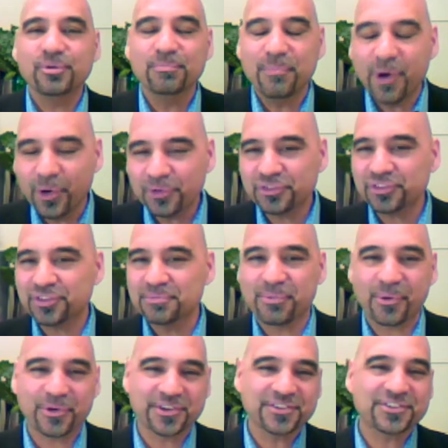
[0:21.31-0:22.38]
most
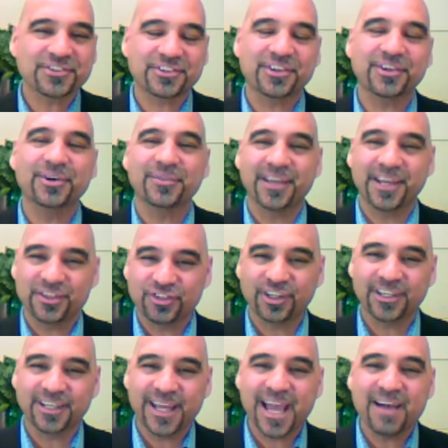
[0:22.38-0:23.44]
important skill that you
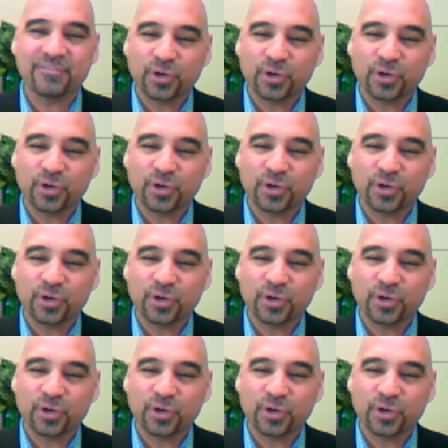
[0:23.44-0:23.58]
can have.